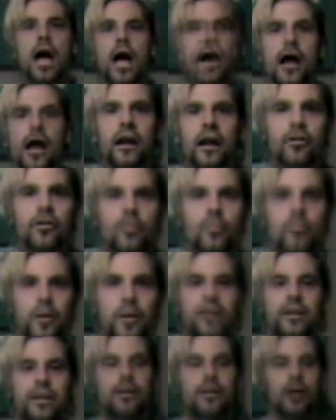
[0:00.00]
Hey
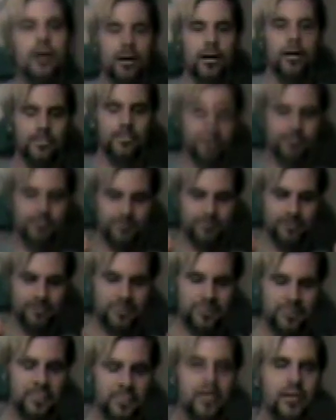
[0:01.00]
everybody, um,
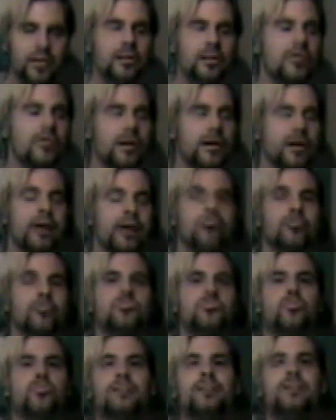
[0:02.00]
look, I know
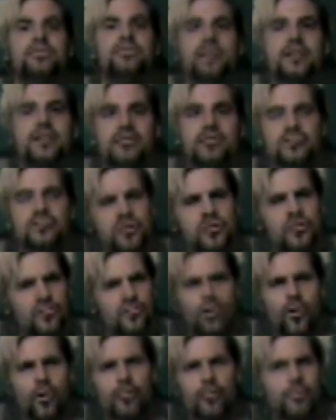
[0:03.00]
it's Wednesday and so
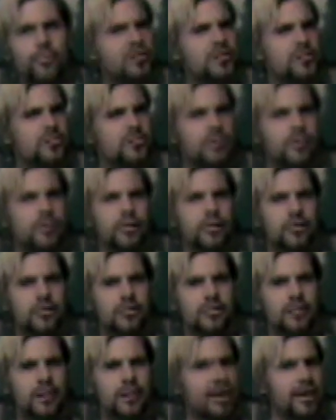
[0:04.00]
far we've been
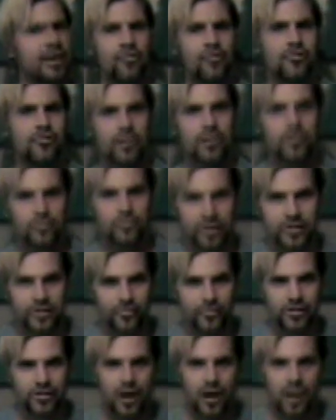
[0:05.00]
doing like every other
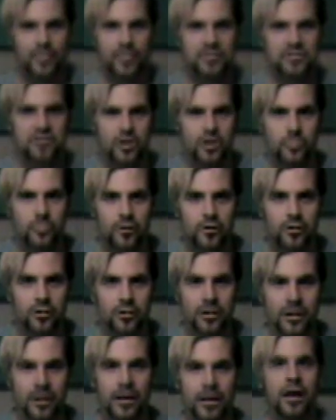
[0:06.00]
day with Comictober,